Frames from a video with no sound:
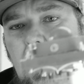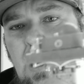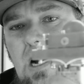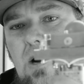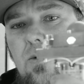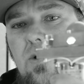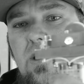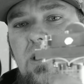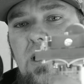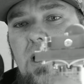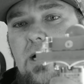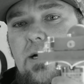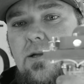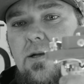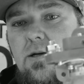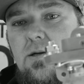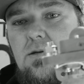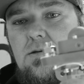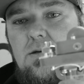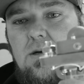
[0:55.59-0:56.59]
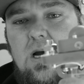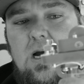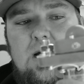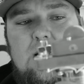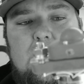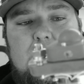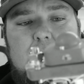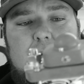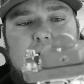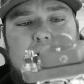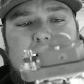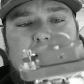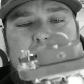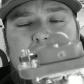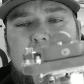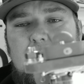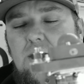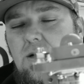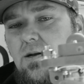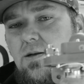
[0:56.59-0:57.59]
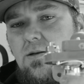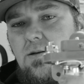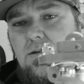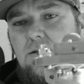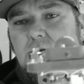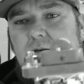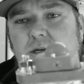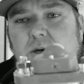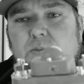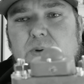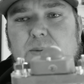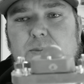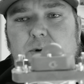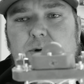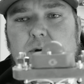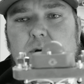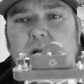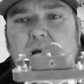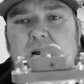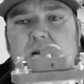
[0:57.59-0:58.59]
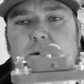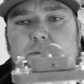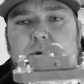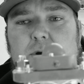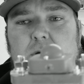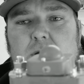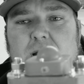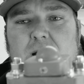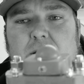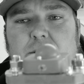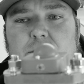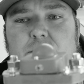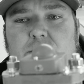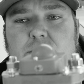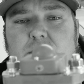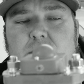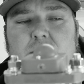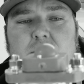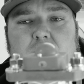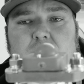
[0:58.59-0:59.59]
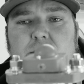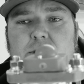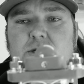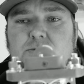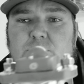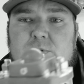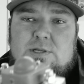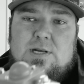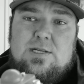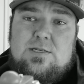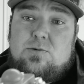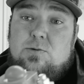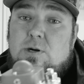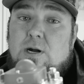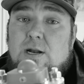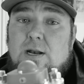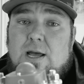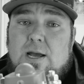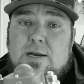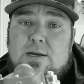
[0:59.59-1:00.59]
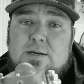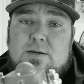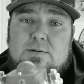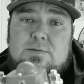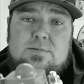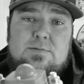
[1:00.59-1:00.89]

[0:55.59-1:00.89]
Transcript: I really like these. Some people don't like them. They're louder than others, but that's what I like.